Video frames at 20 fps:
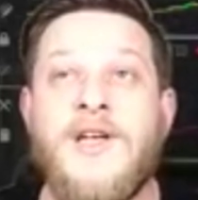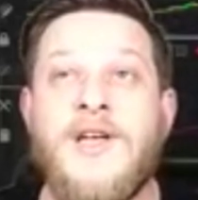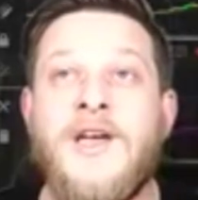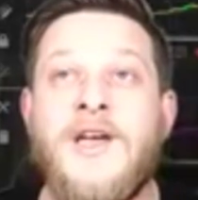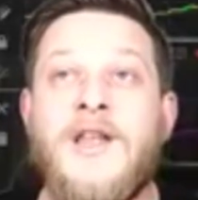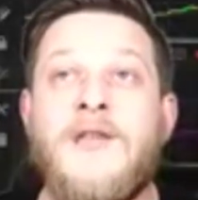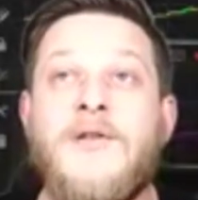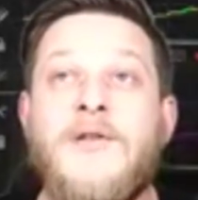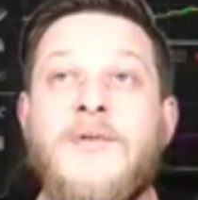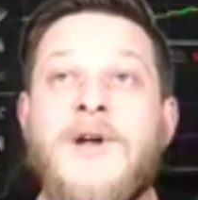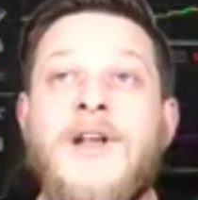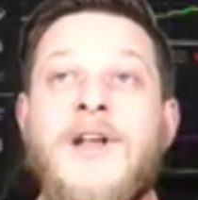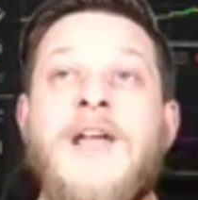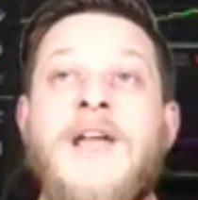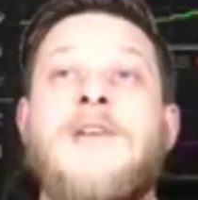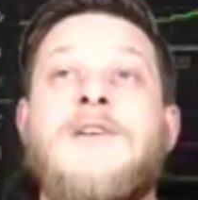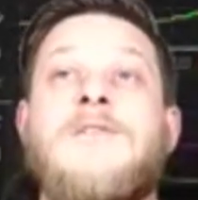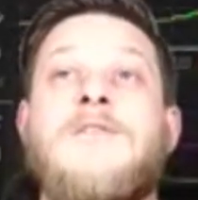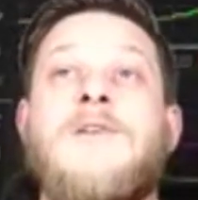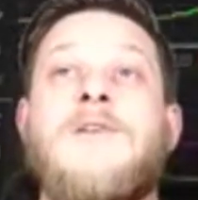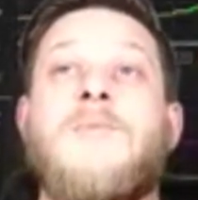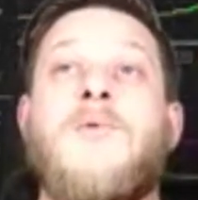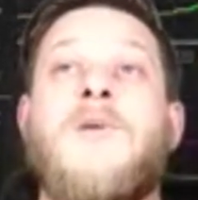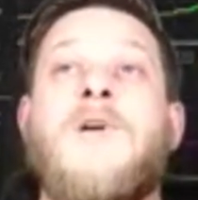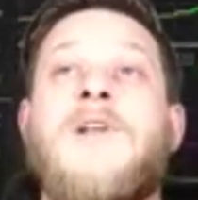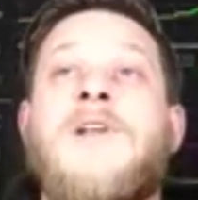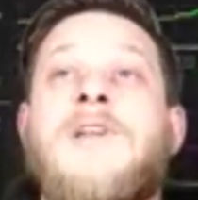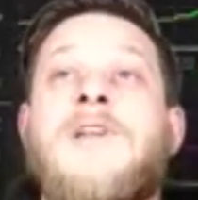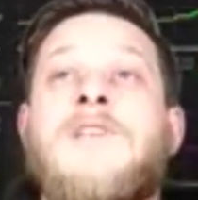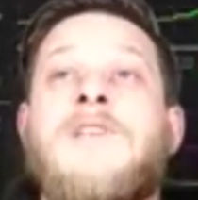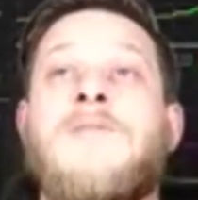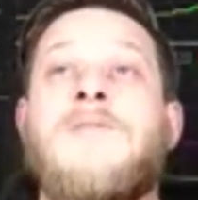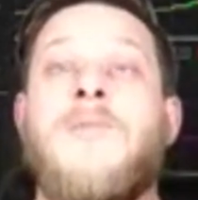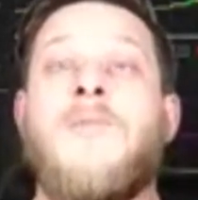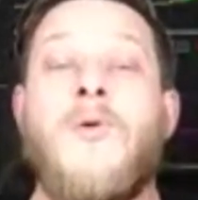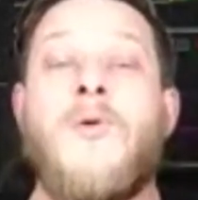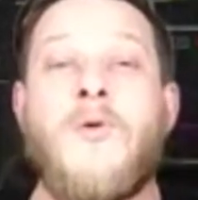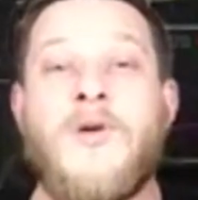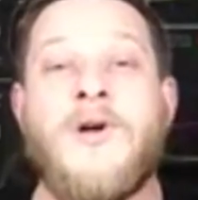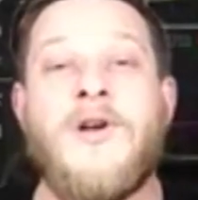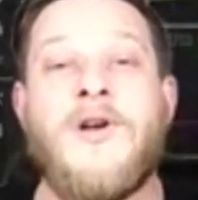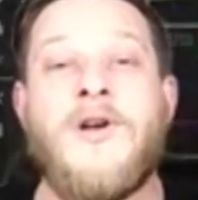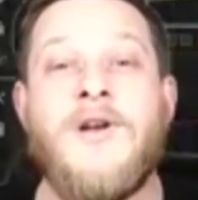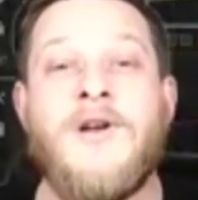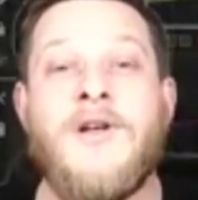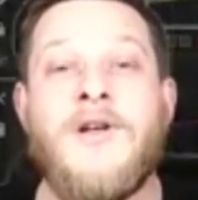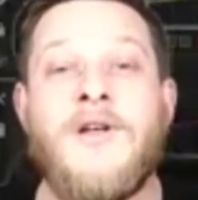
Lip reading: And the right entry point is important.